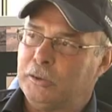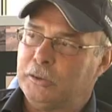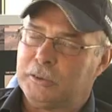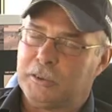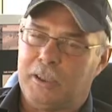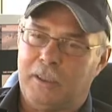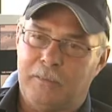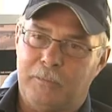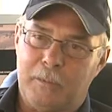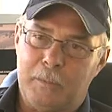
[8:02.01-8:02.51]

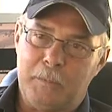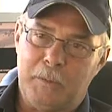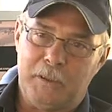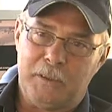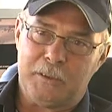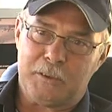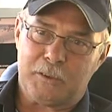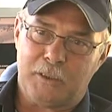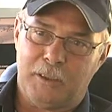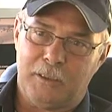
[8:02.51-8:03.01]
yourself. I mean,
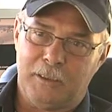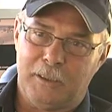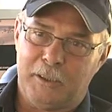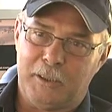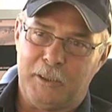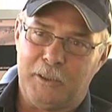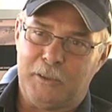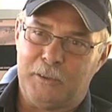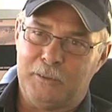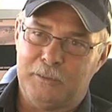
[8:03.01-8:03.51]
it's not like
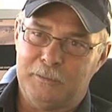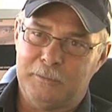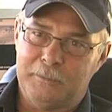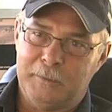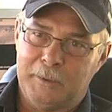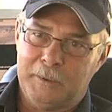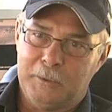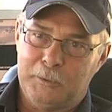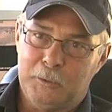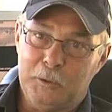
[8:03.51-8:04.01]
you can
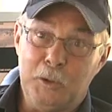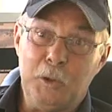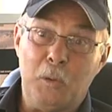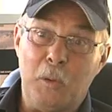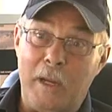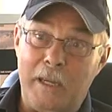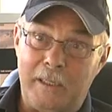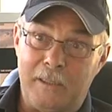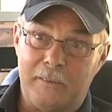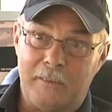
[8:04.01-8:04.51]
do
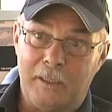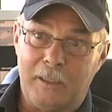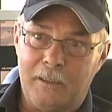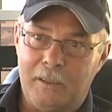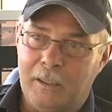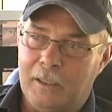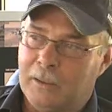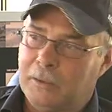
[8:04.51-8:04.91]
anything.